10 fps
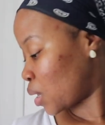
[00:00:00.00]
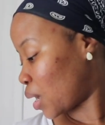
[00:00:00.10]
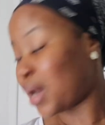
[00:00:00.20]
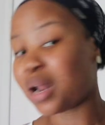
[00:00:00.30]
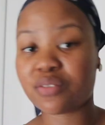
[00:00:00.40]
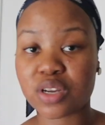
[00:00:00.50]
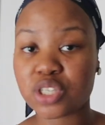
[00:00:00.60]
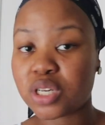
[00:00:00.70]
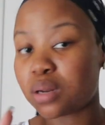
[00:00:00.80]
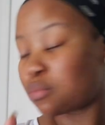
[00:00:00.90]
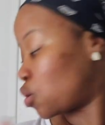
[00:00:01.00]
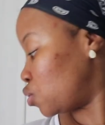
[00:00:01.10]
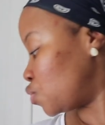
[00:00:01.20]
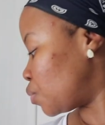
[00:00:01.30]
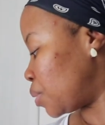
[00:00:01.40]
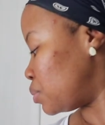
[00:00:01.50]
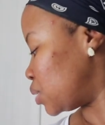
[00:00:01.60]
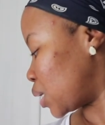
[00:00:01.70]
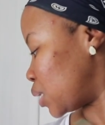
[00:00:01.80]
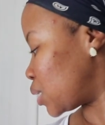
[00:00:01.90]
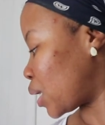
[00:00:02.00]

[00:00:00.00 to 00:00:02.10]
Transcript: I love H&M clothes for babies, guys.